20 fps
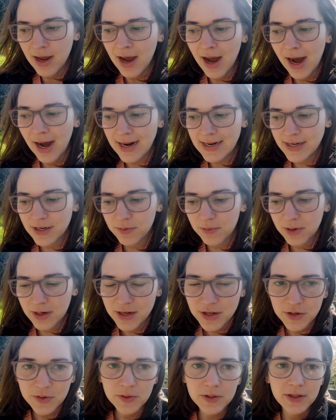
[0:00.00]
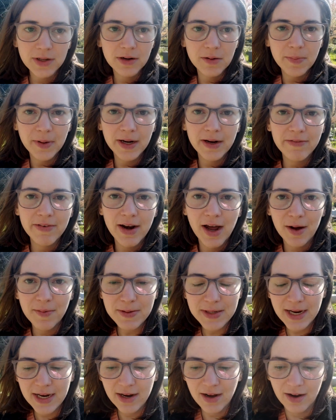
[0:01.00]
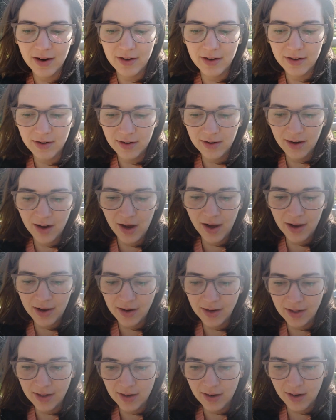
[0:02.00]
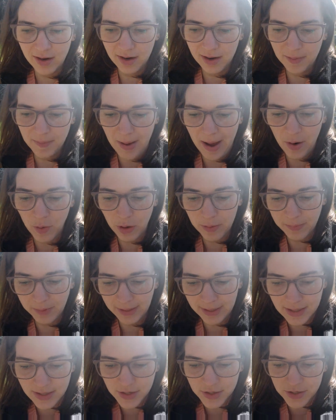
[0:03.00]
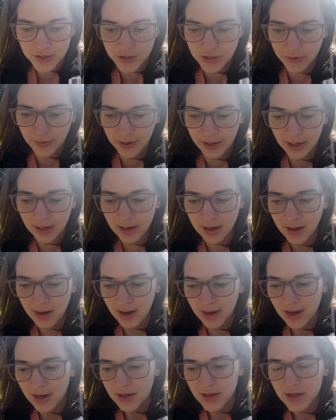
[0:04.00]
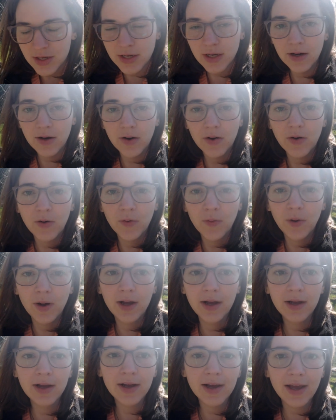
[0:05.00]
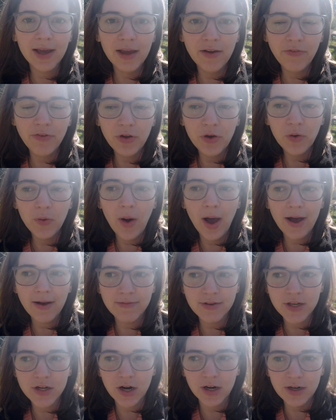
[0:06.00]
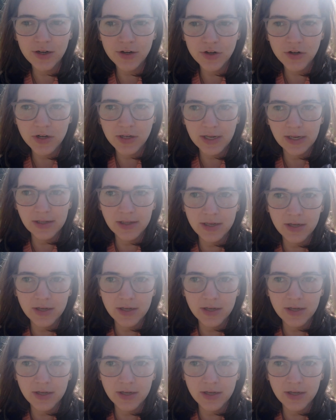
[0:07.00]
I did want to do a little bit of an update on how our plants are doing. So if you have started your seeds